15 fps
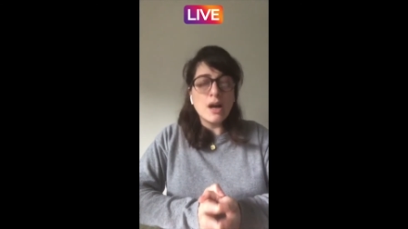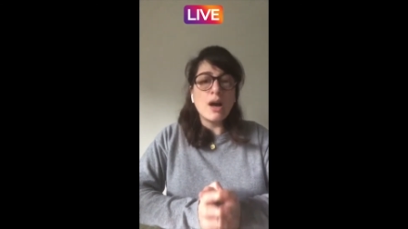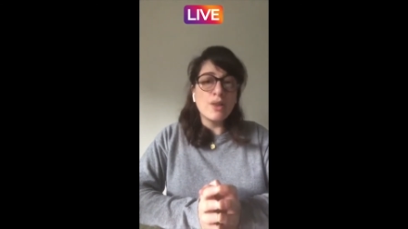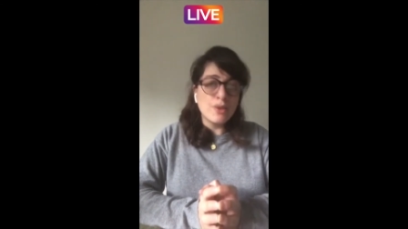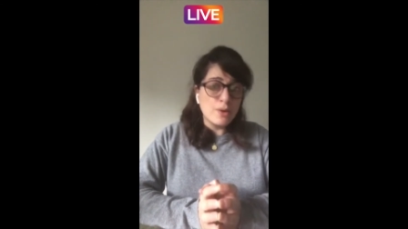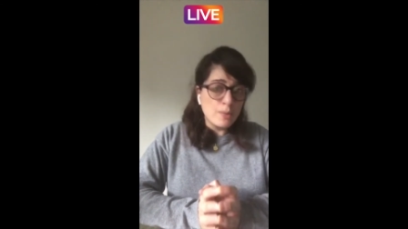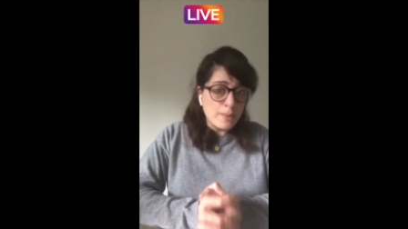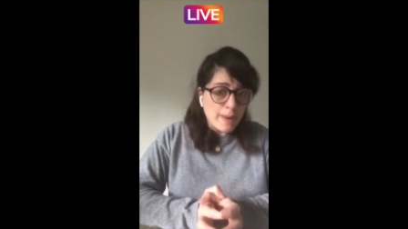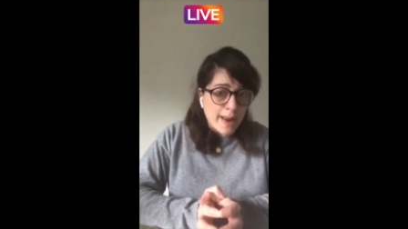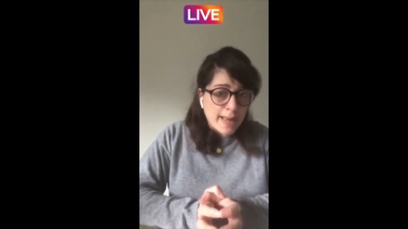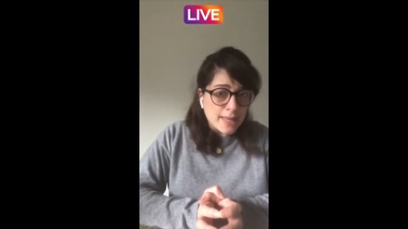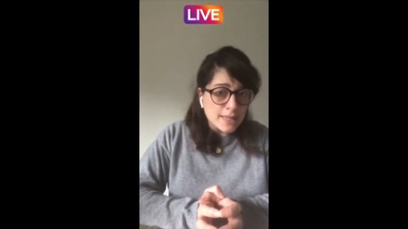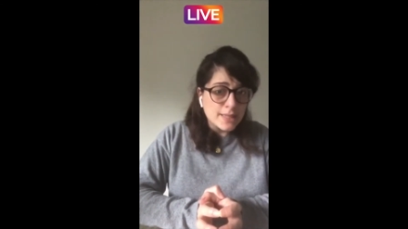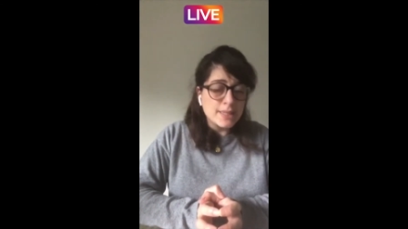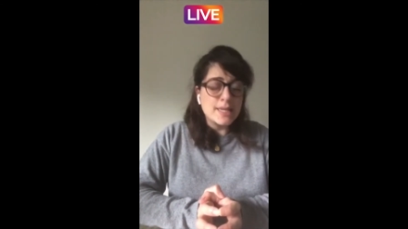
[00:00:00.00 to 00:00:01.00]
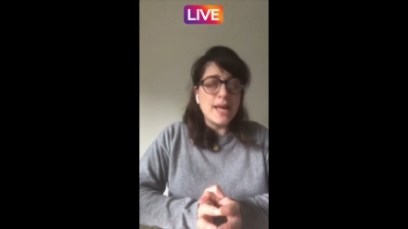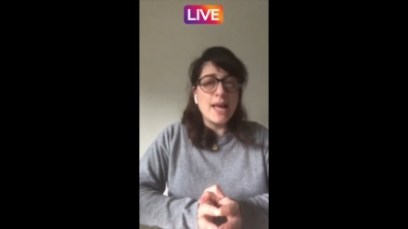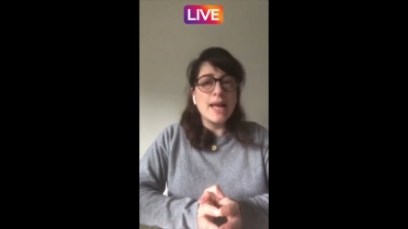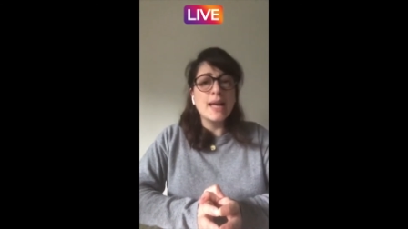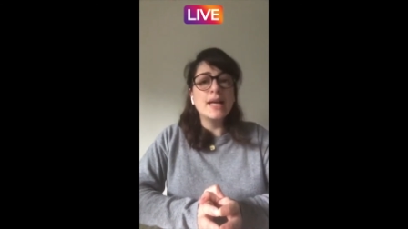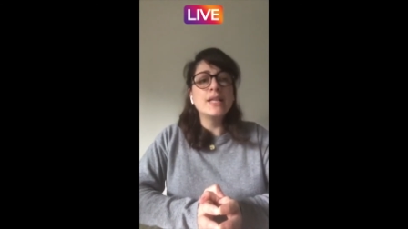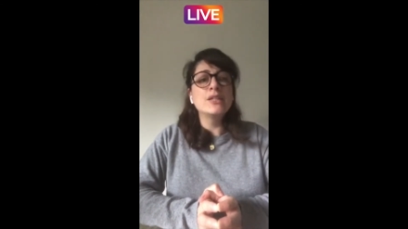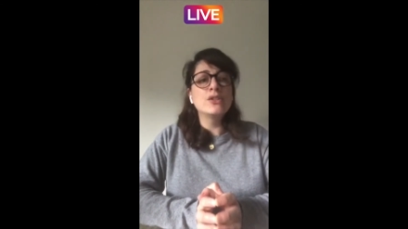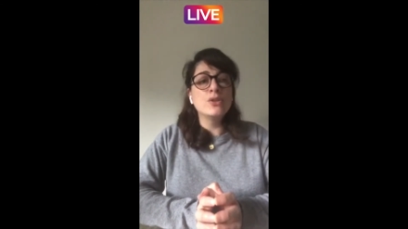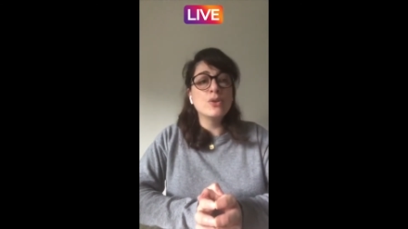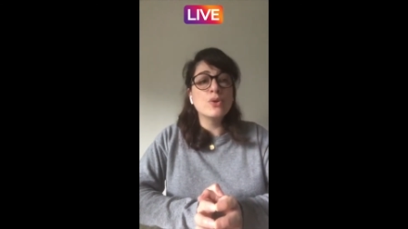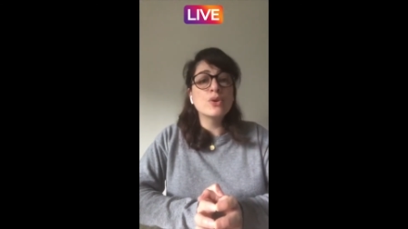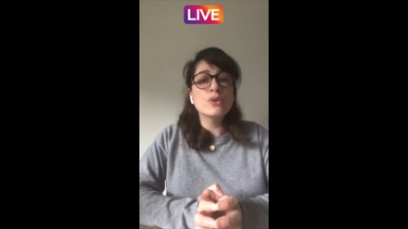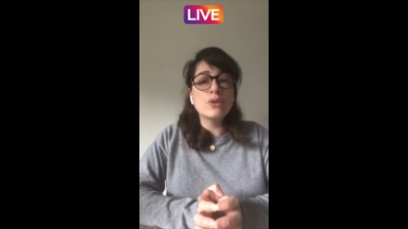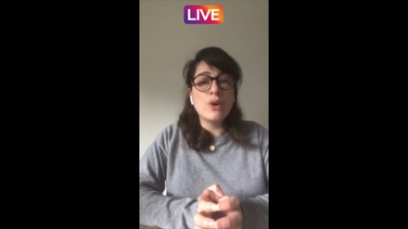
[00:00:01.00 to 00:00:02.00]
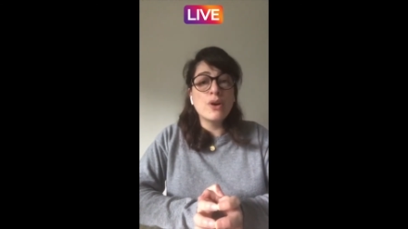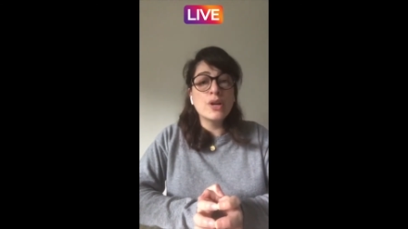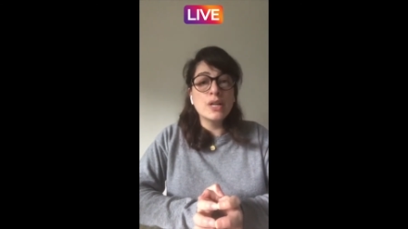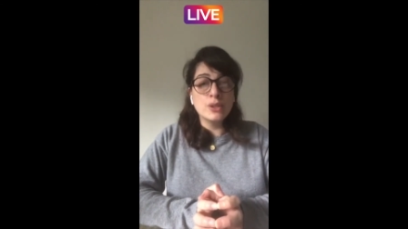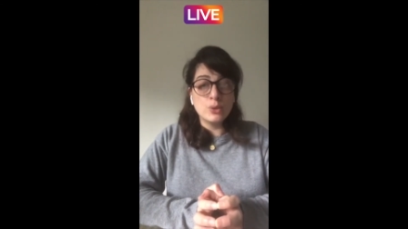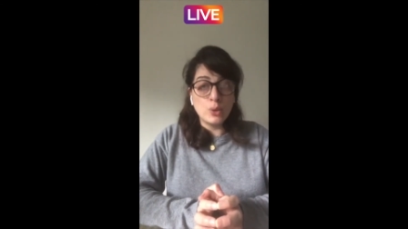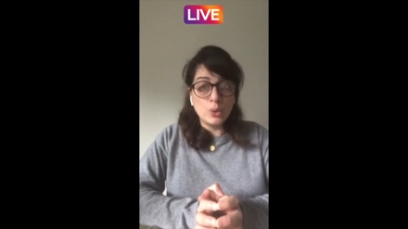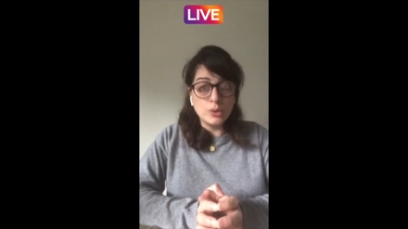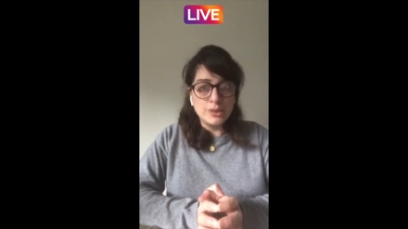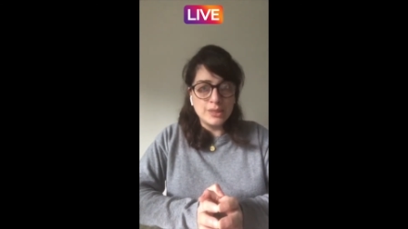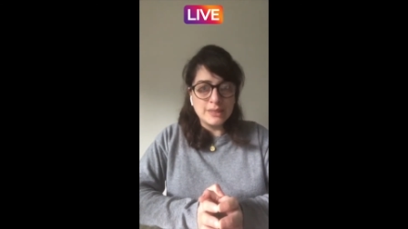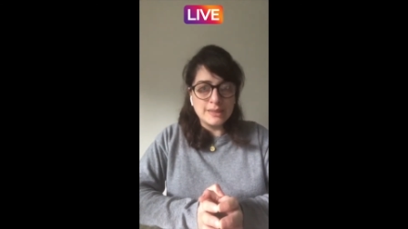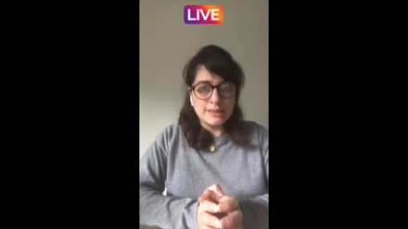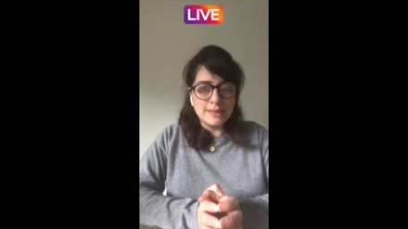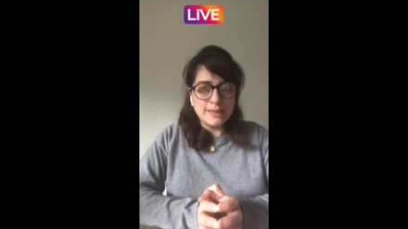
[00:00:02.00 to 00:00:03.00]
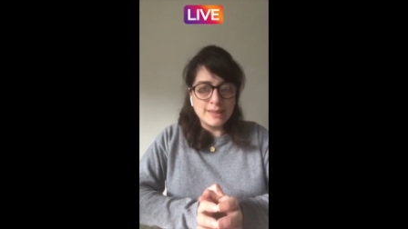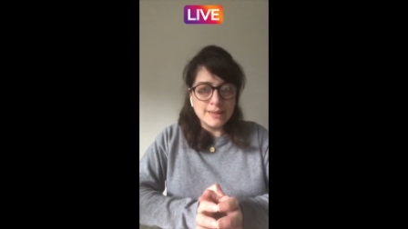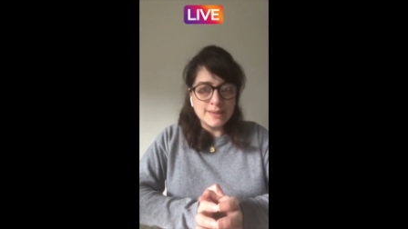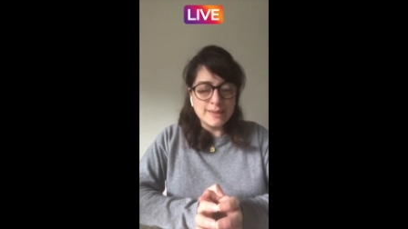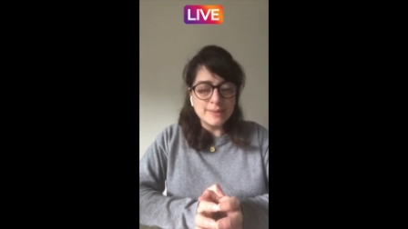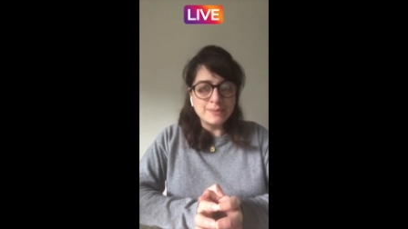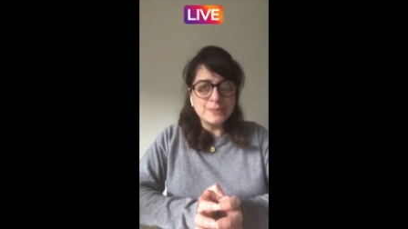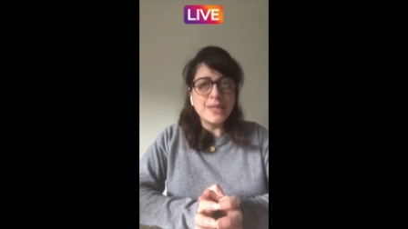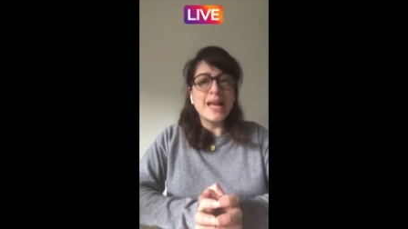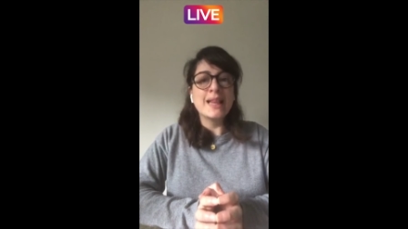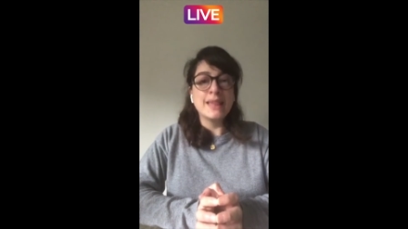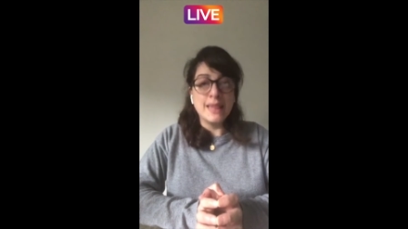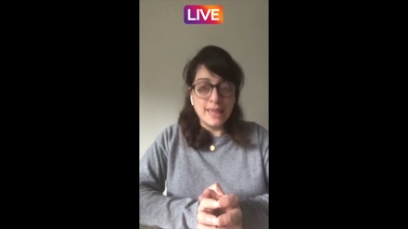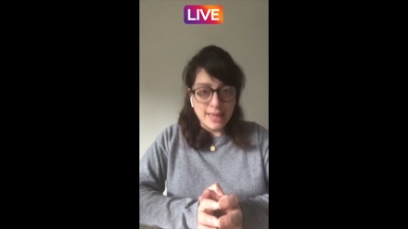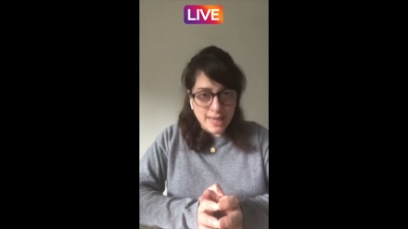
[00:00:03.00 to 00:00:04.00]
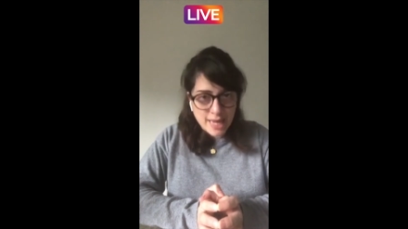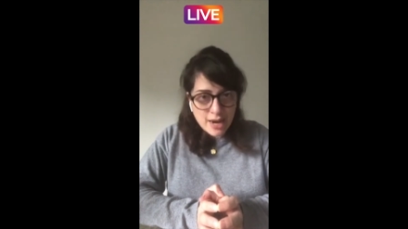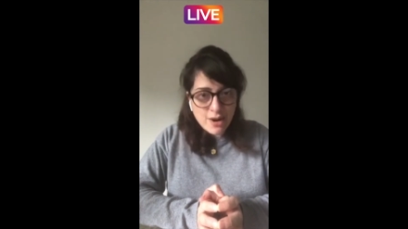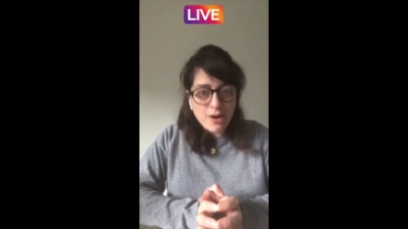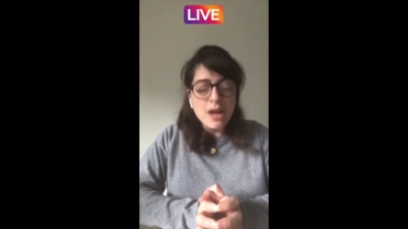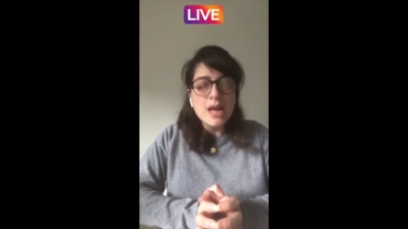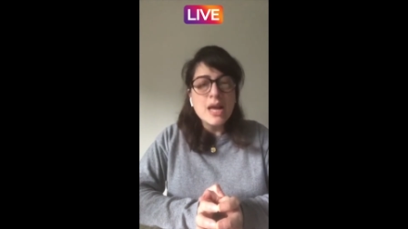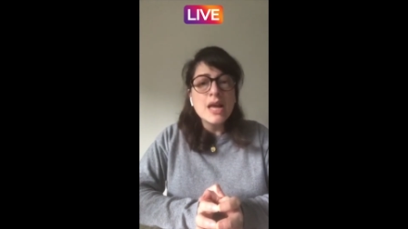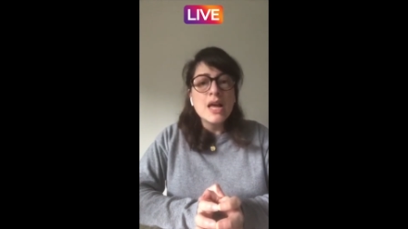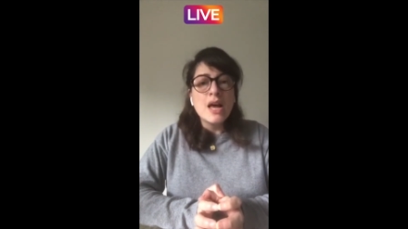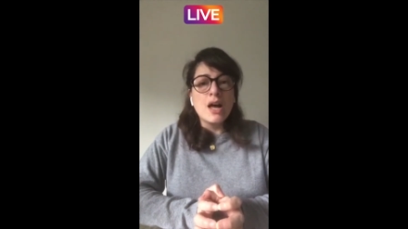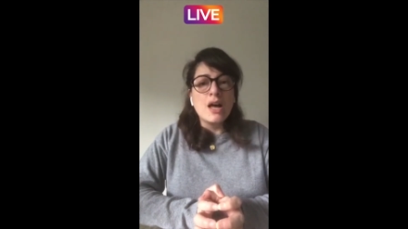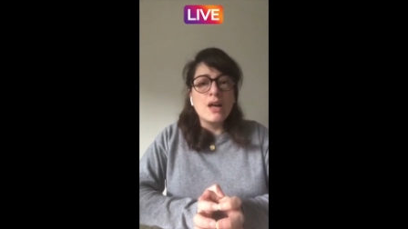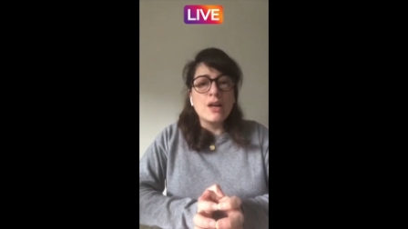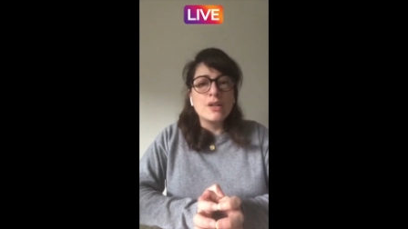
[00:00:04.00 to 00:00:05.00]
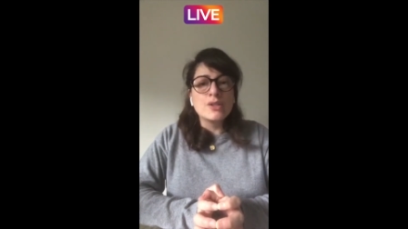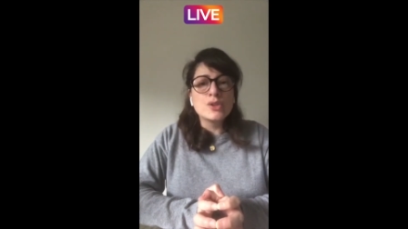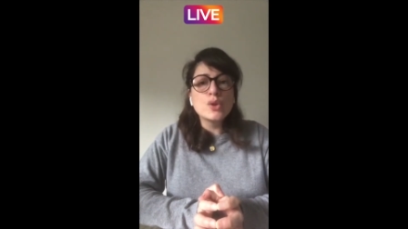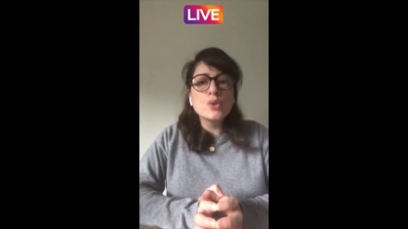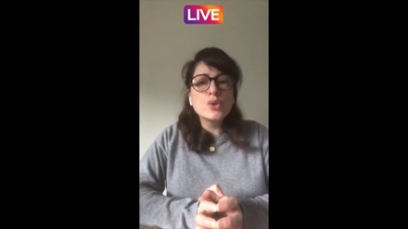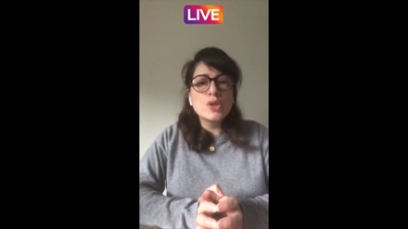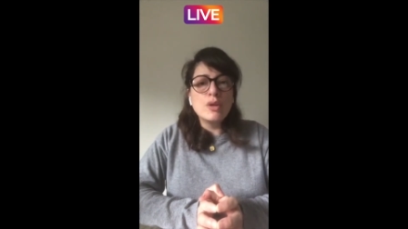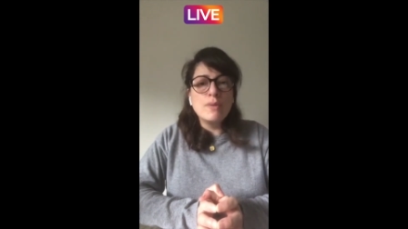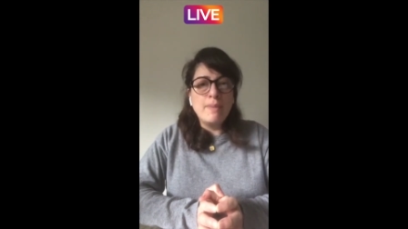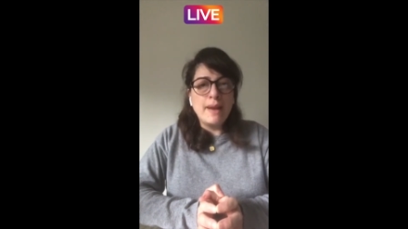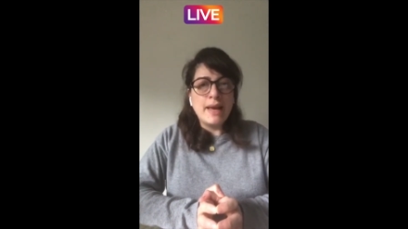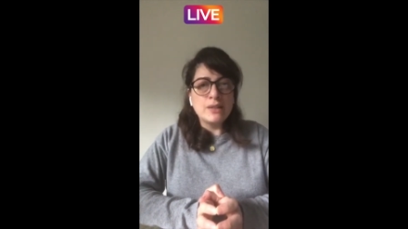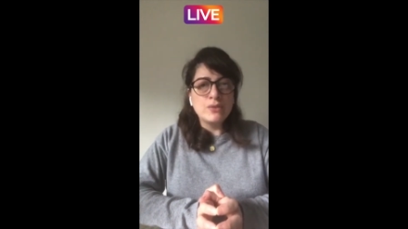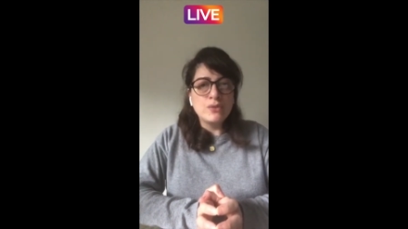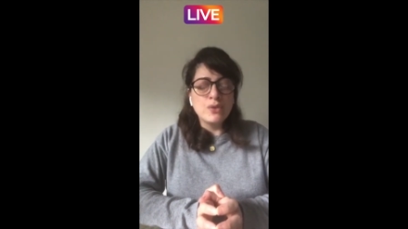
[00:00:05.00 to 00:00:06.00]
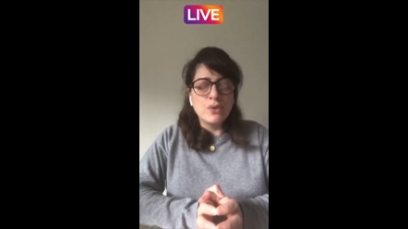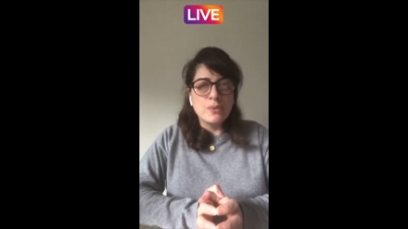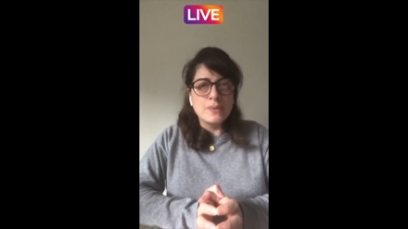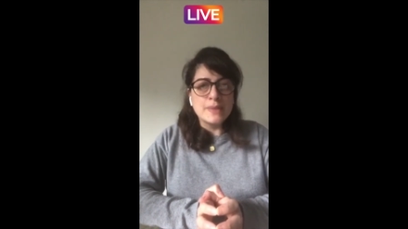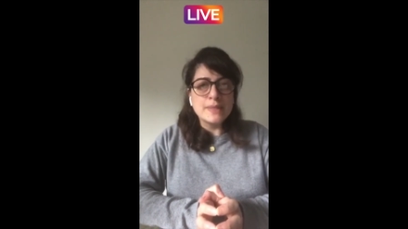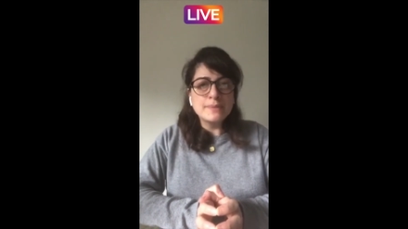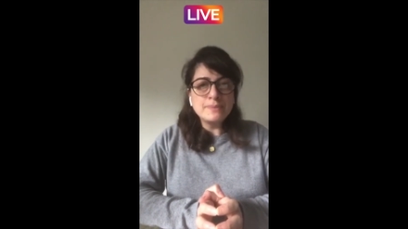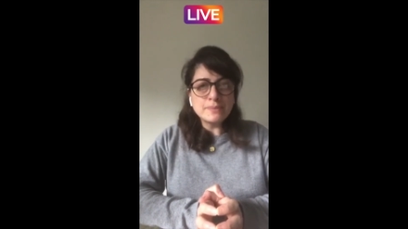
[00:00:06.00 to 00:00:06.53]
other brands, and your target audiences and their uh, social platforms.